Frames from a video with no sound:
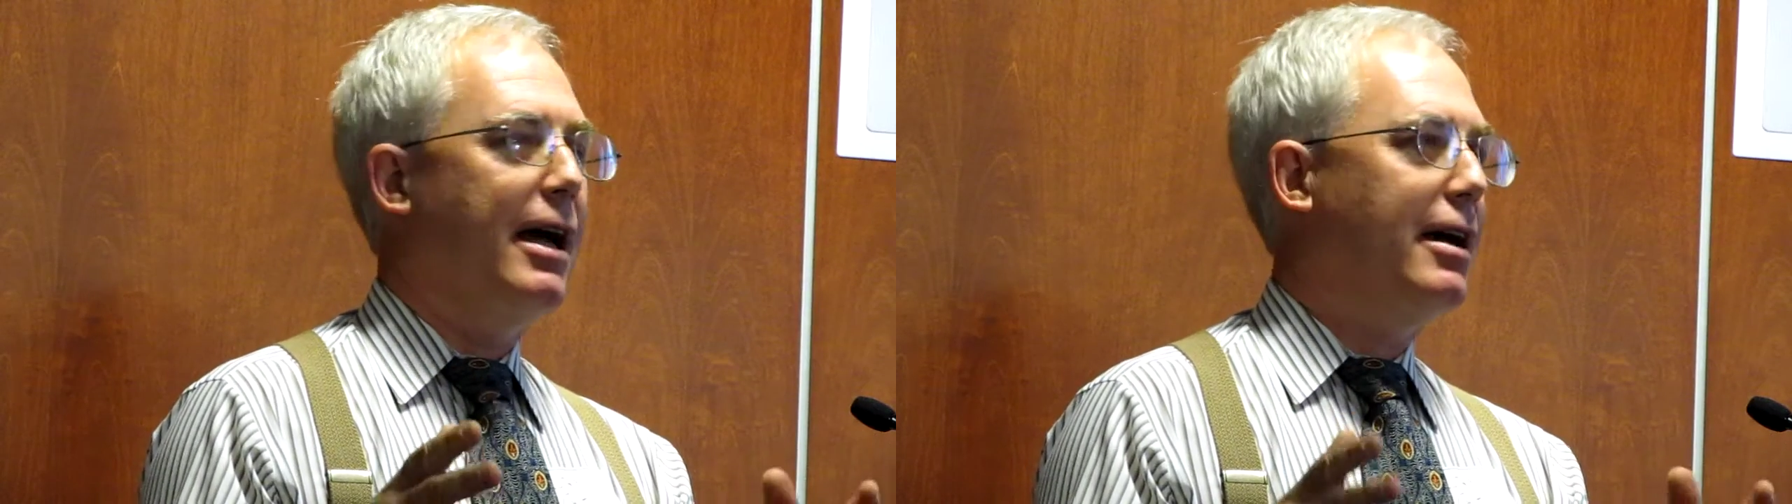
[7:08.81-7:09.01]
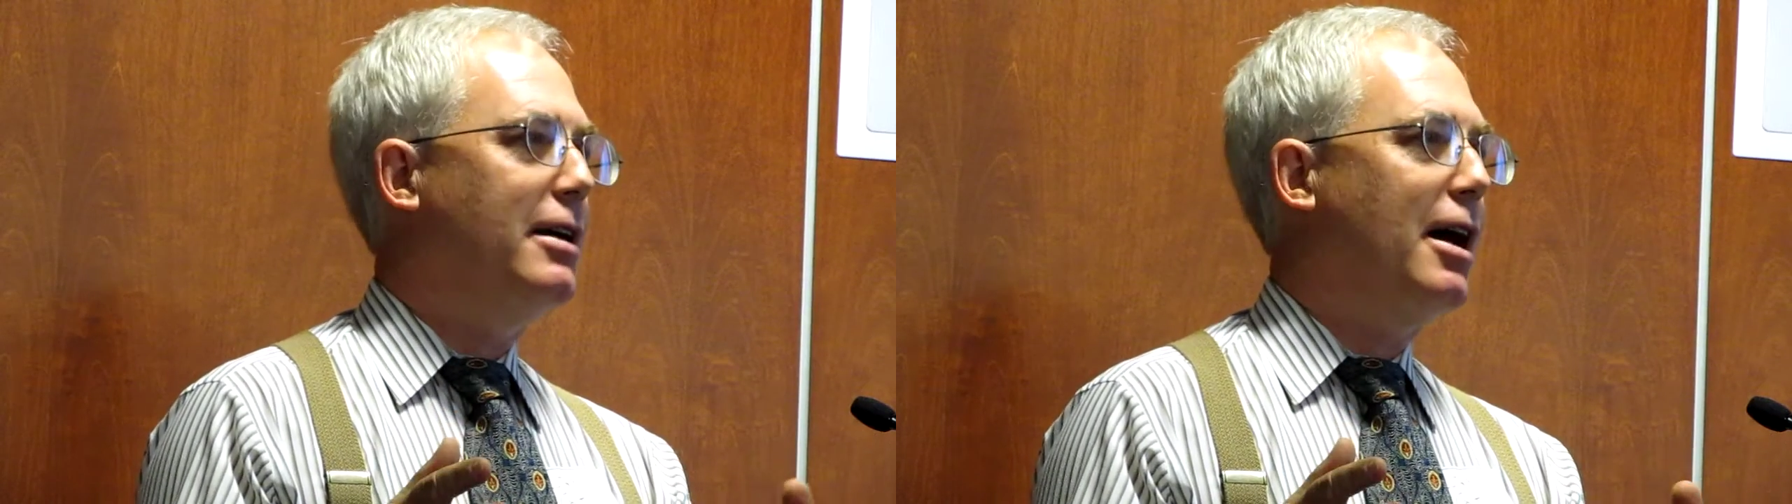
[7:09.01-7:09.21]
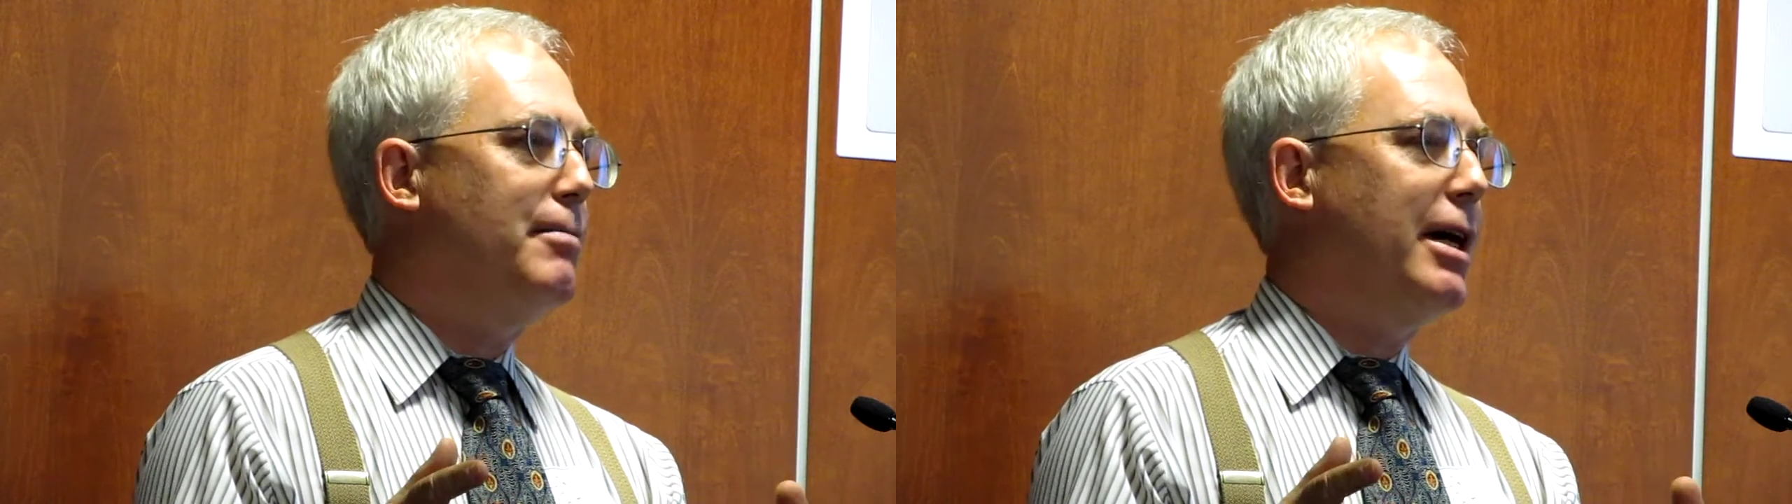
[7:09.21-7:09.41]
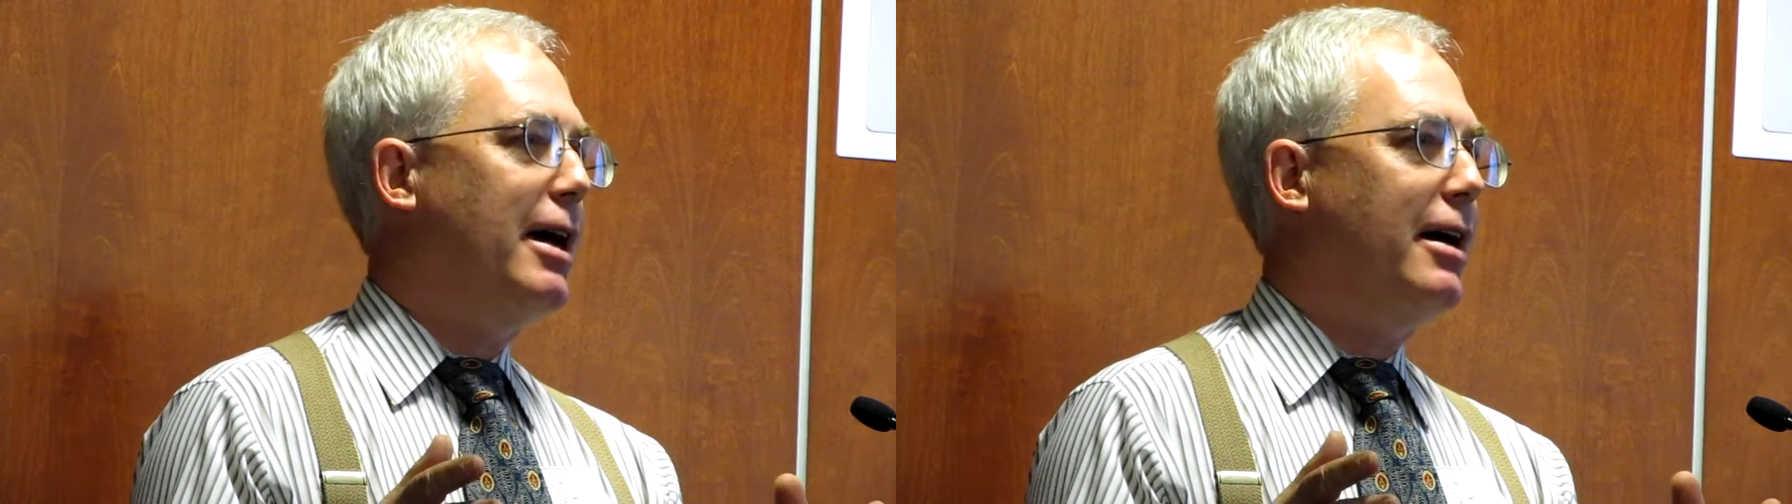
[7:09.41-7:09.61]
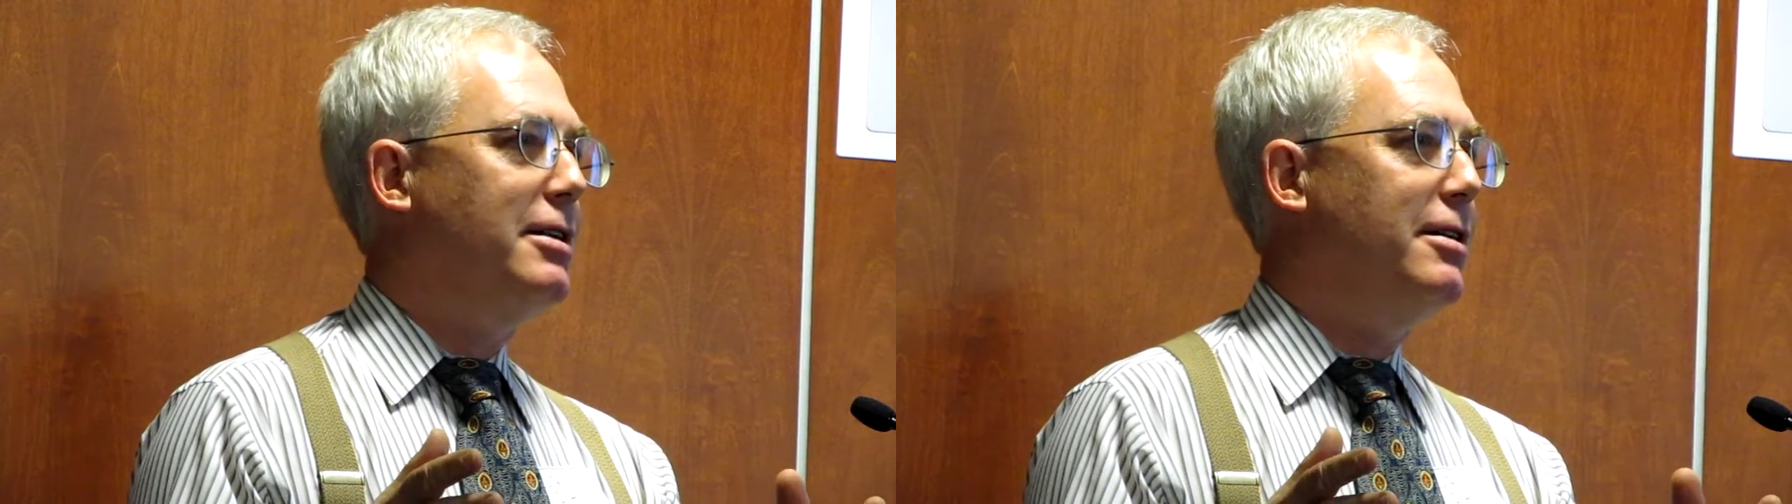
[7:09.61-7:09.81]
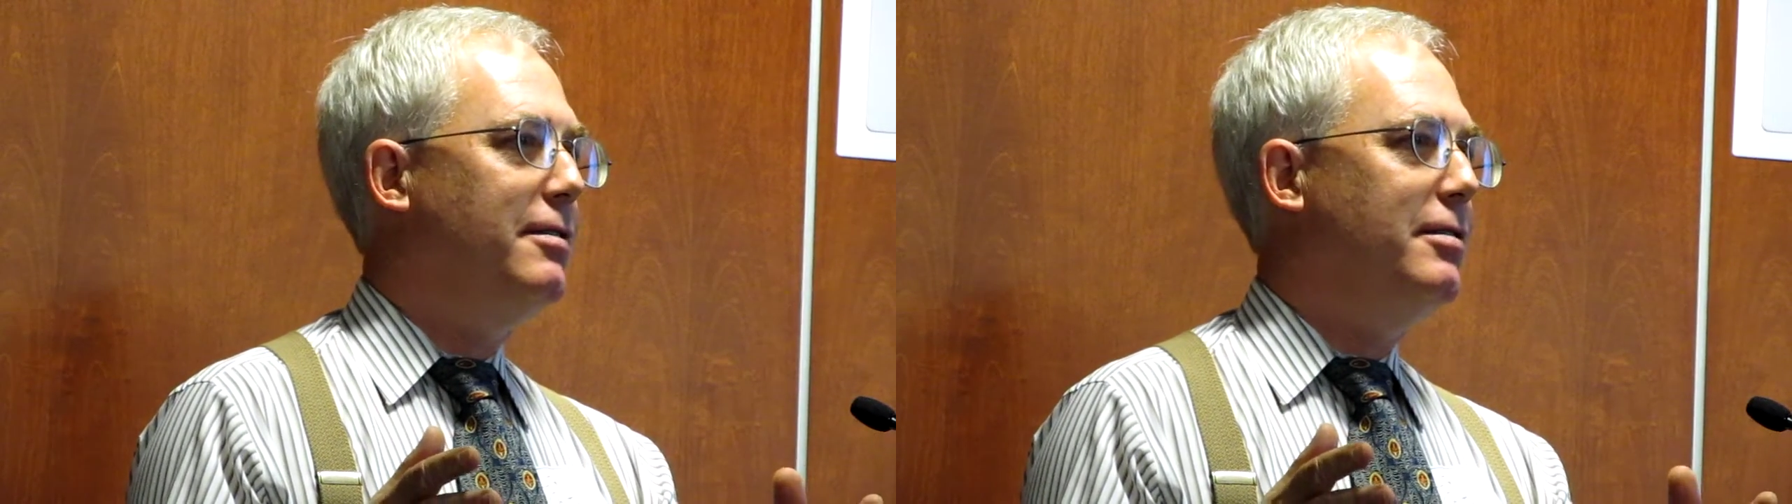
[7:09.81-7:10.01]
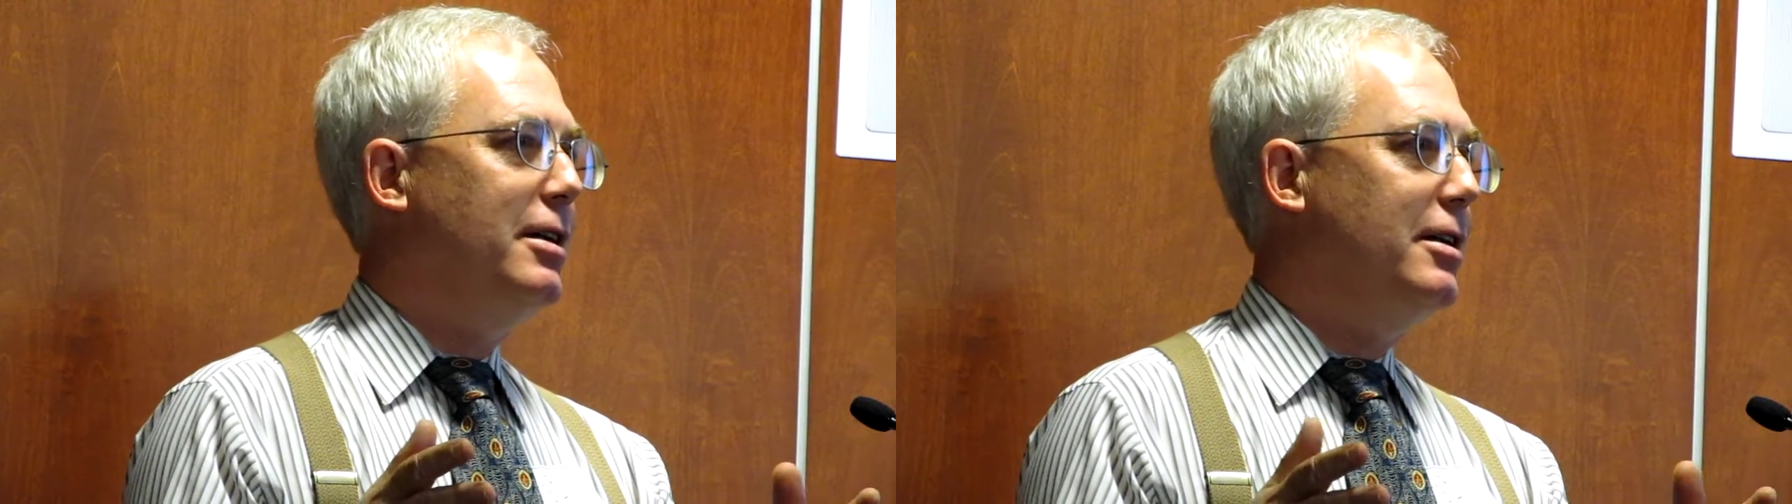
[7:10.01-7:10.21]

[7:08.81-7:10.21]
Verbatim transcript: economic activity.